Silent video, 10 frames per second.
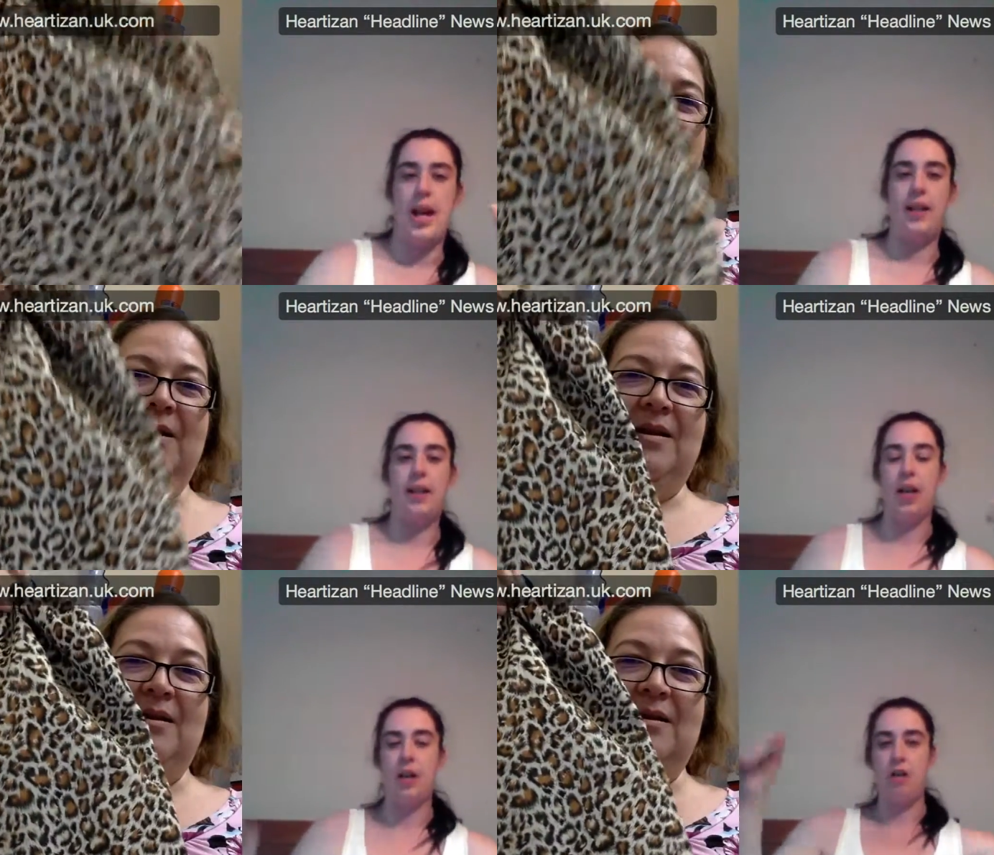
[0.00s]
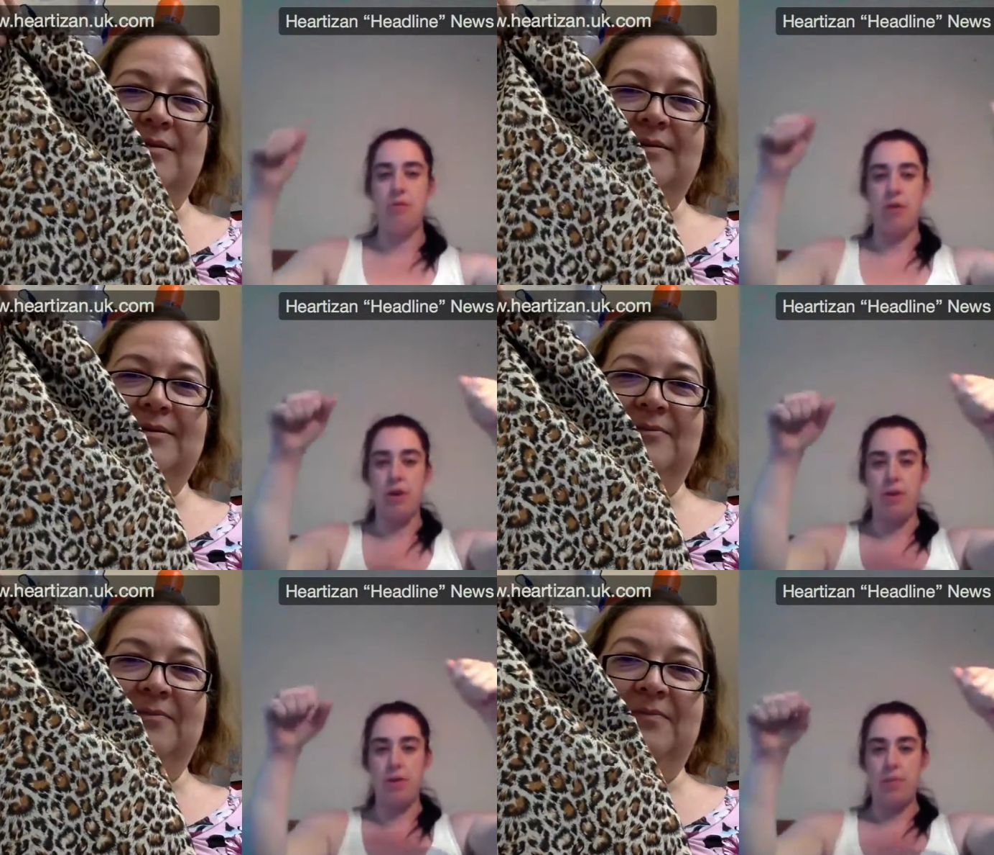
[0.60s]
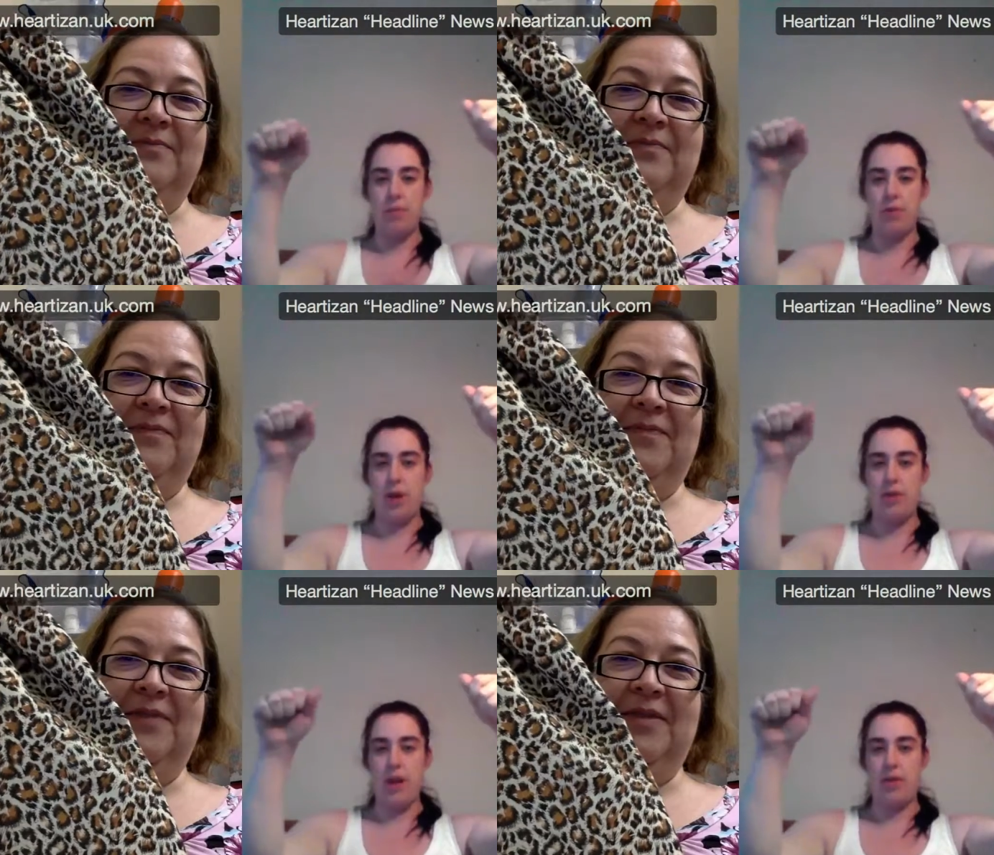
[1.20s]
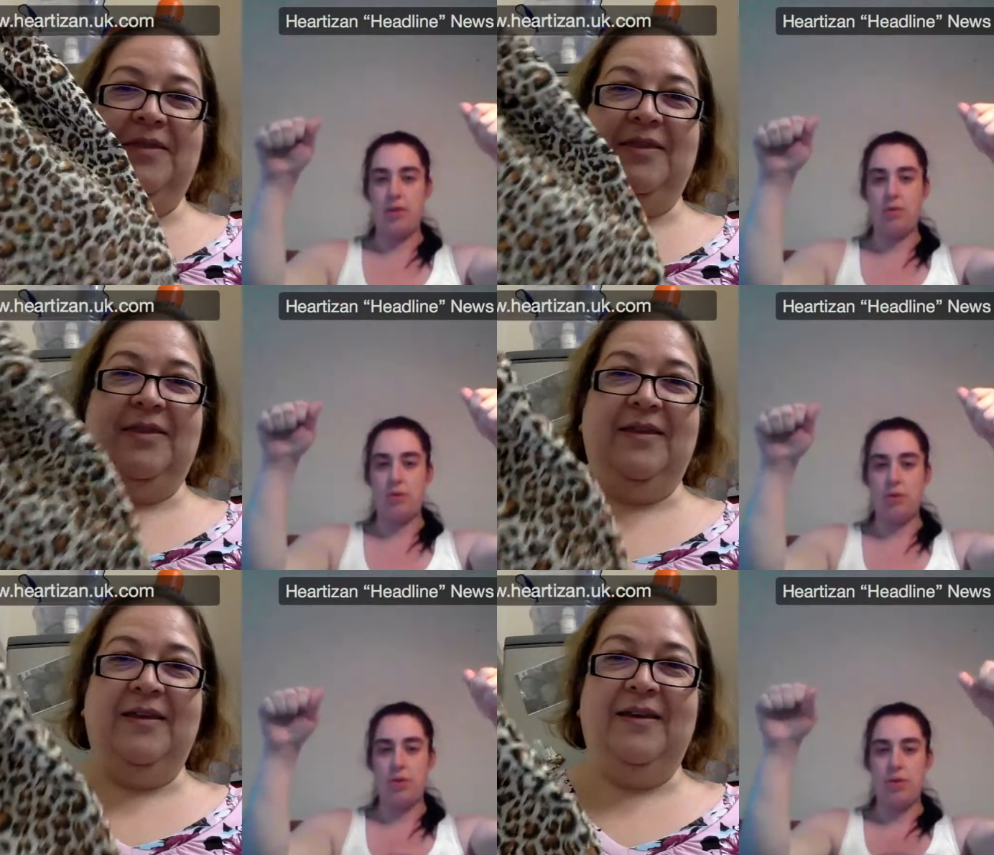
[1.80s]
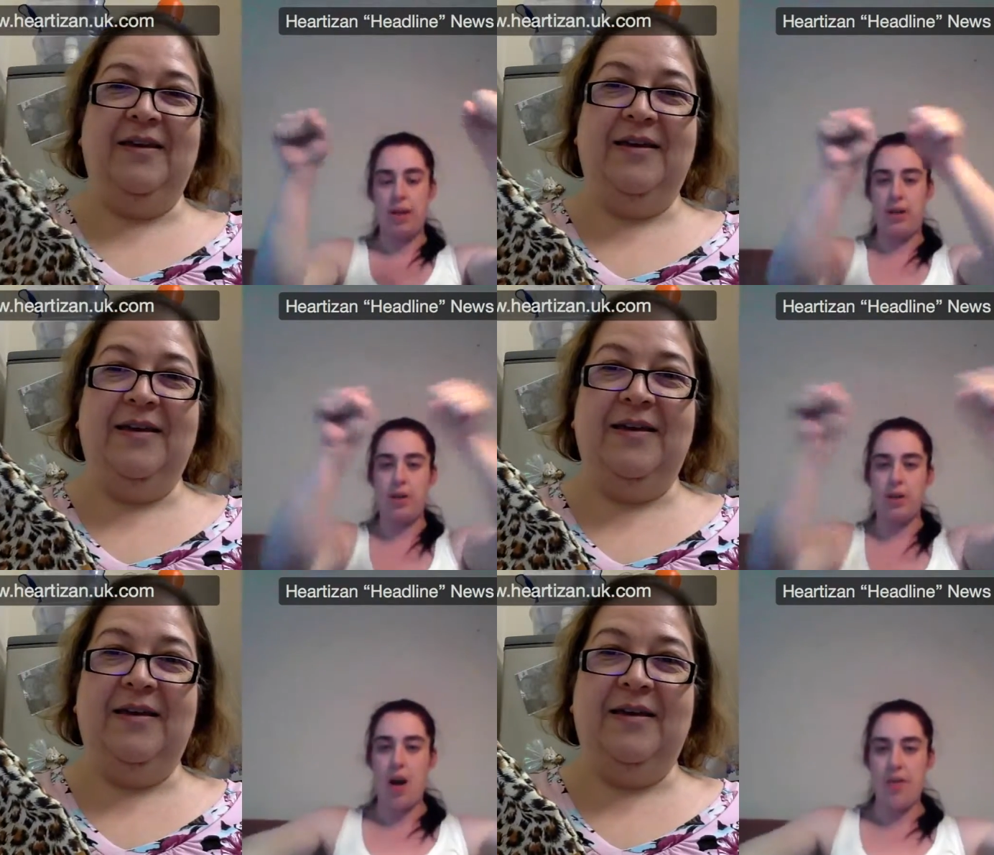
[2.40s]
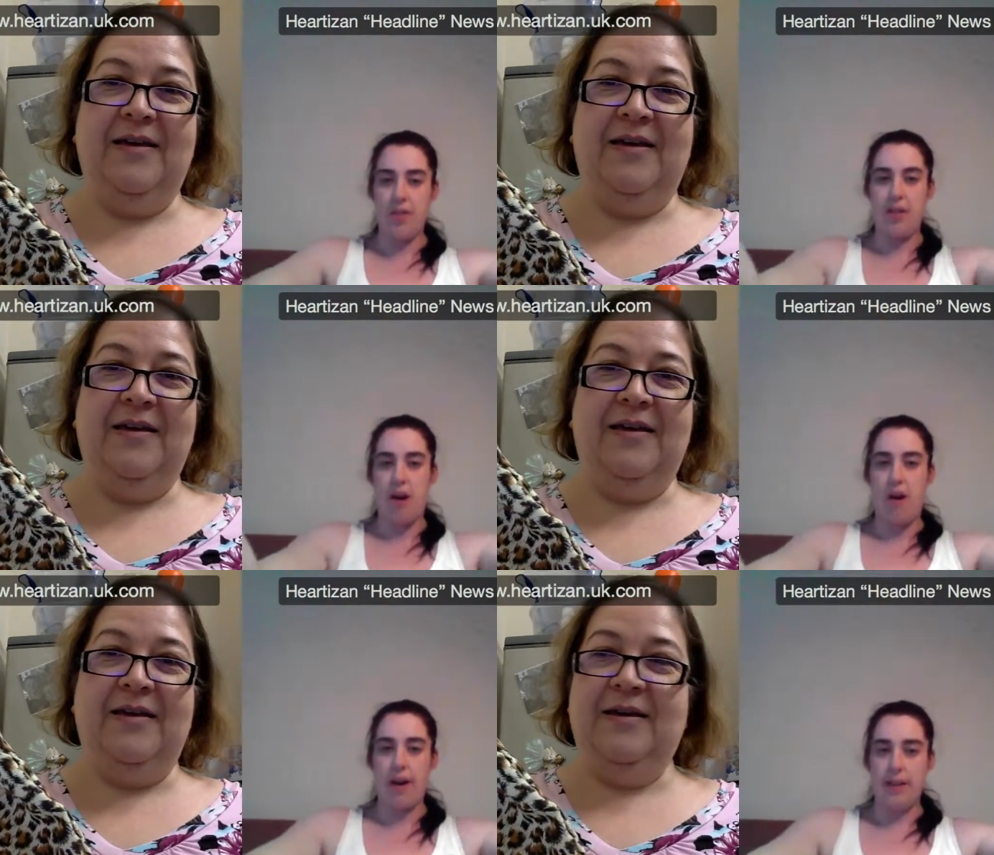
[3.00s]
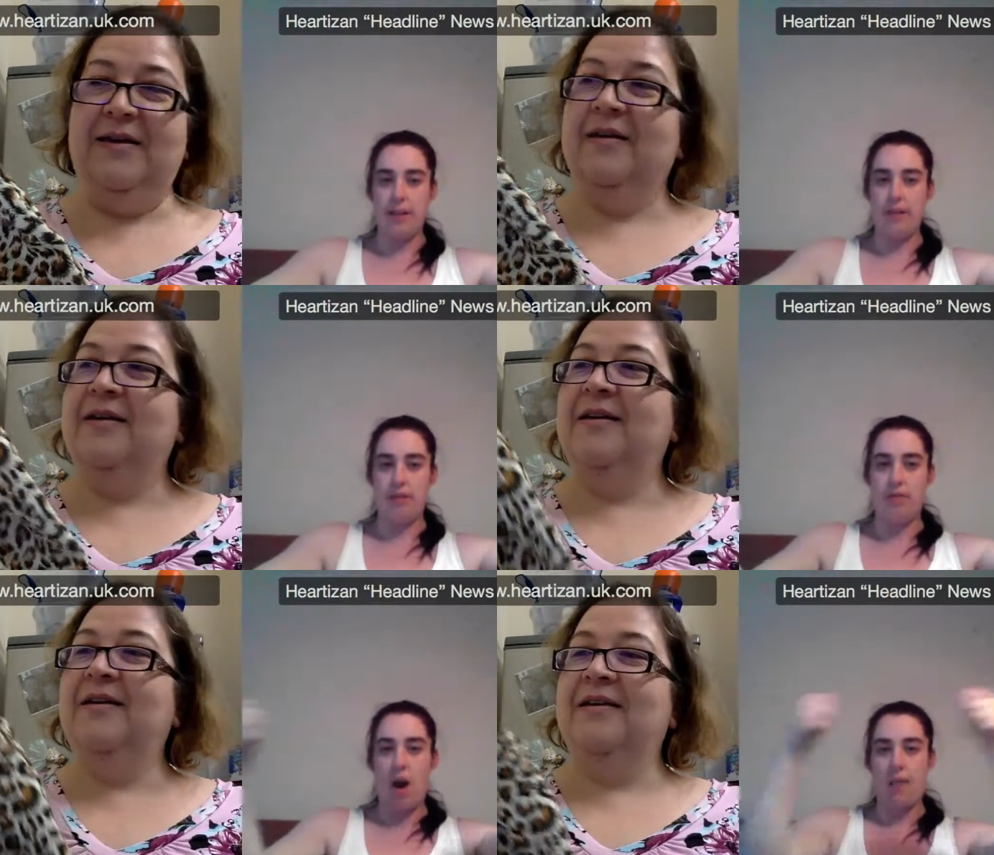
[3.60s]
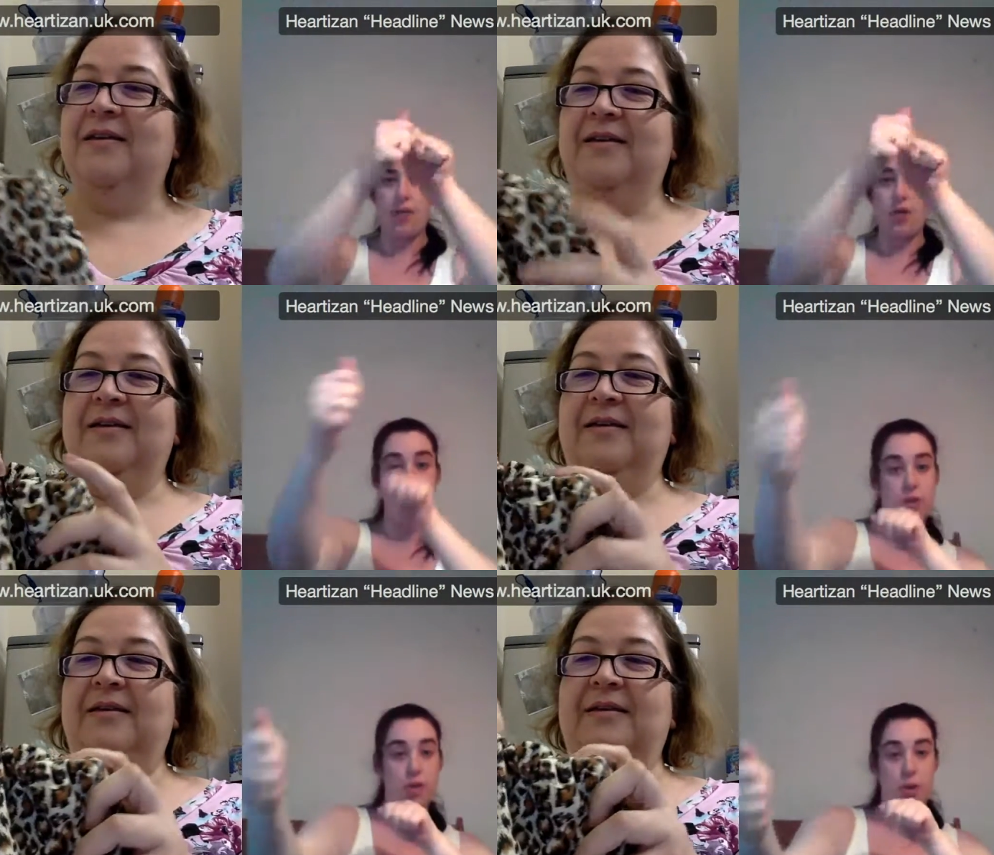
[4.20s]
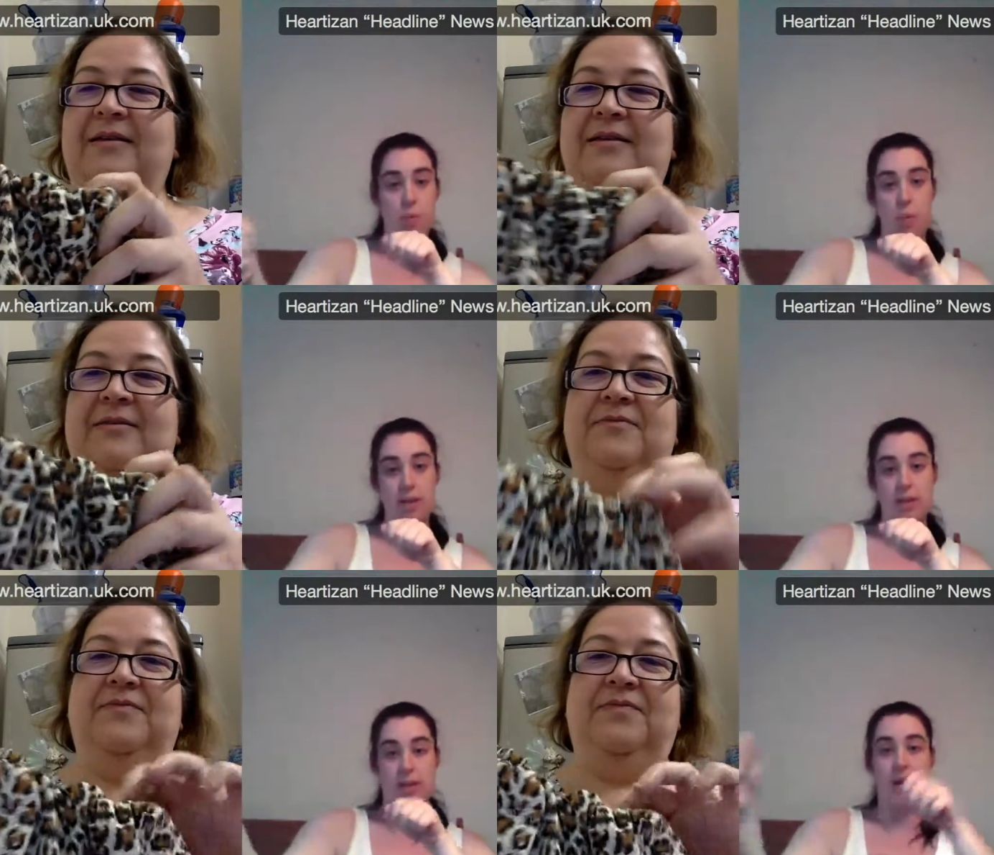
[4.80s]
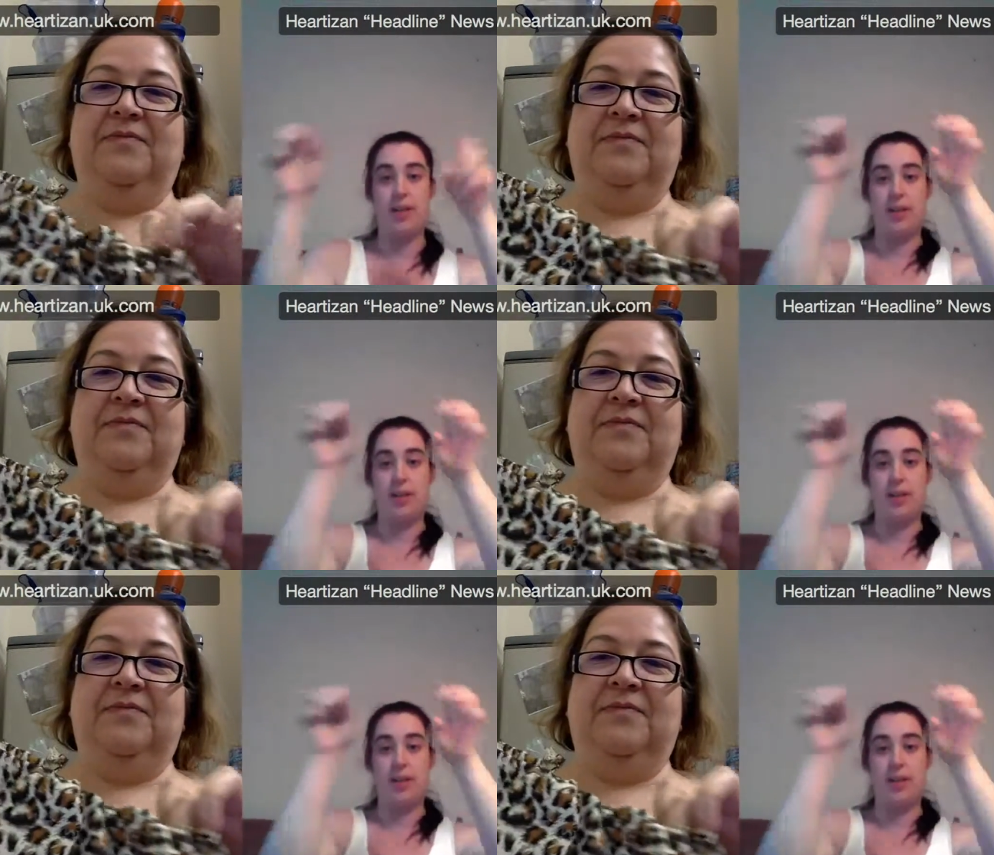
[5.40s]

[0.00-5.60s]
Speaker 1: Fabulous so they're the drawstring on either side rather than just on one side,